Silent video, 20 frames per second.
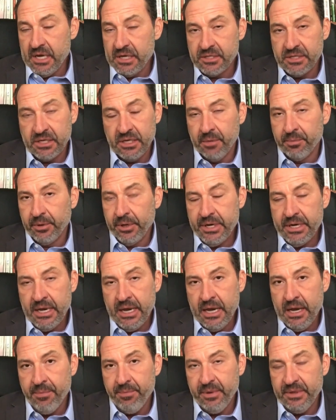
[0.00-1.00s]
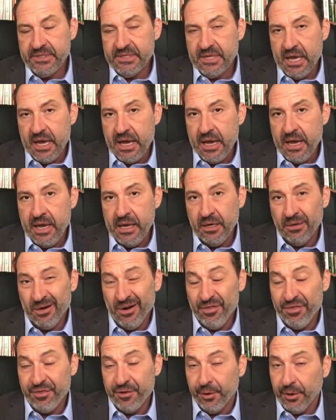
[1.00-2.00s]
I was actually going to bring up. It's high,
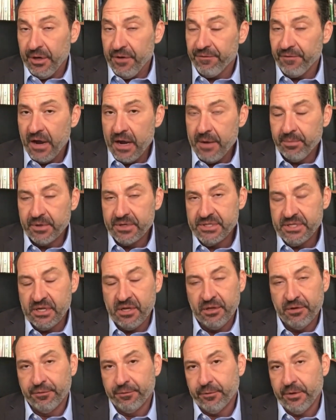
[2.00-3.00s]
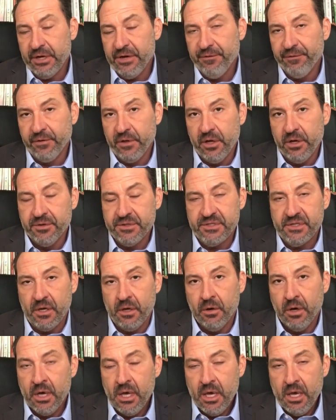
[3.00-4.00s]
around 35% of the free float.
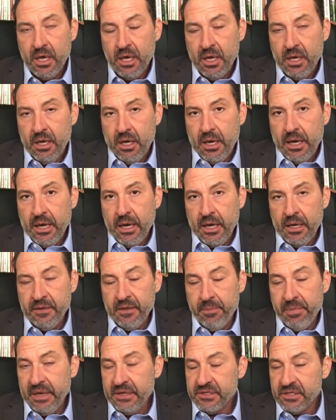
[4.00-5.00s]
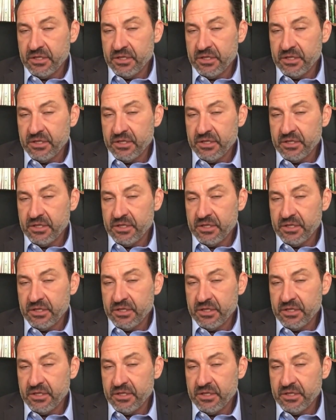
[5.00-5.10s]
So uh, that